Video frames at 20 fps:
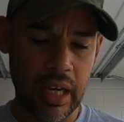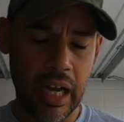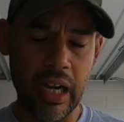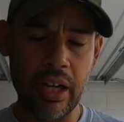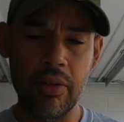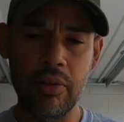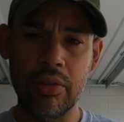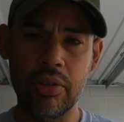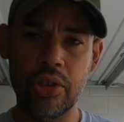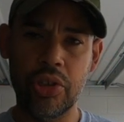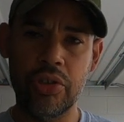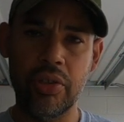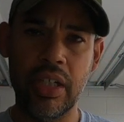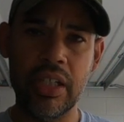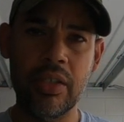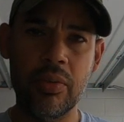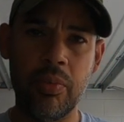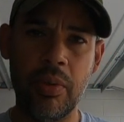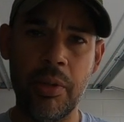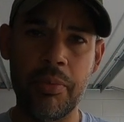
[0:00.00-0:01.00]
I go on
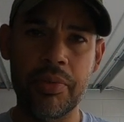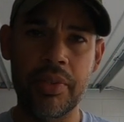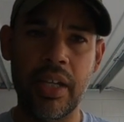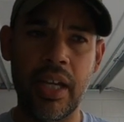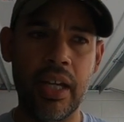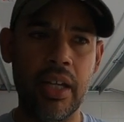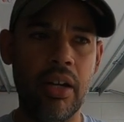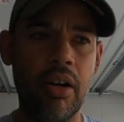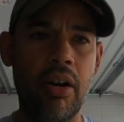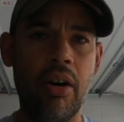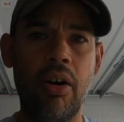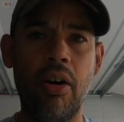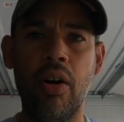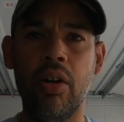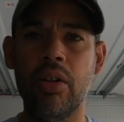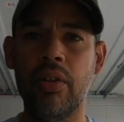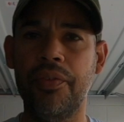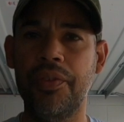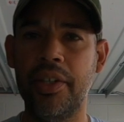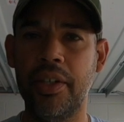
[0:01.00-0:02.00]
Trek's website,
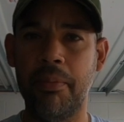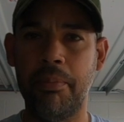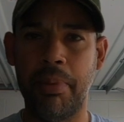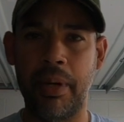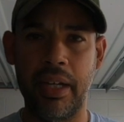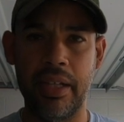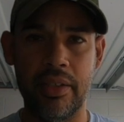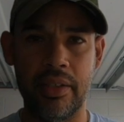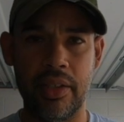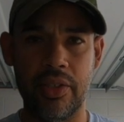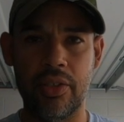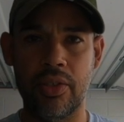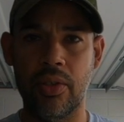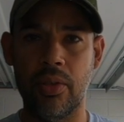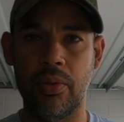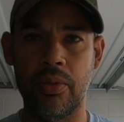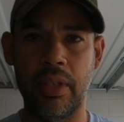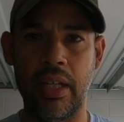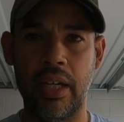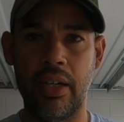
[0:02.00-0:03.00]
all of their bikes had
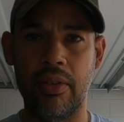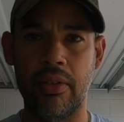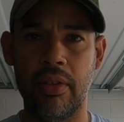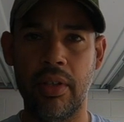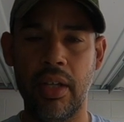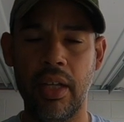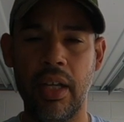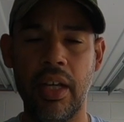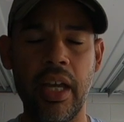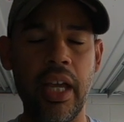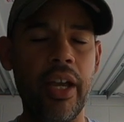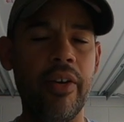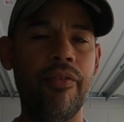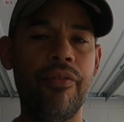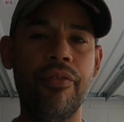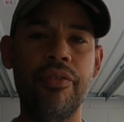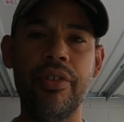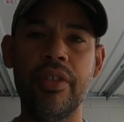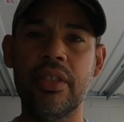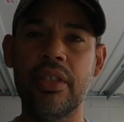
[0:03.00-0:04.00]
sold out,
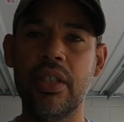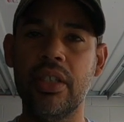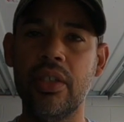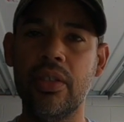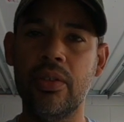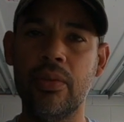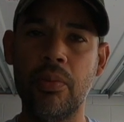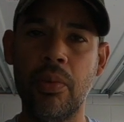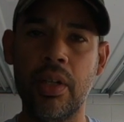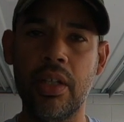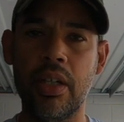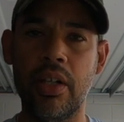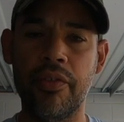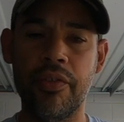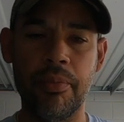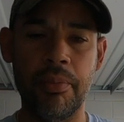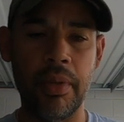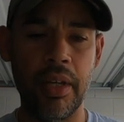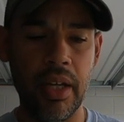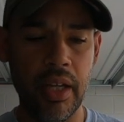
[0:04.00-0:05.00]
every single one of
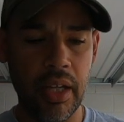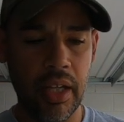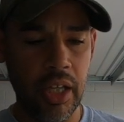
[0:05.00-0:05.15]
them.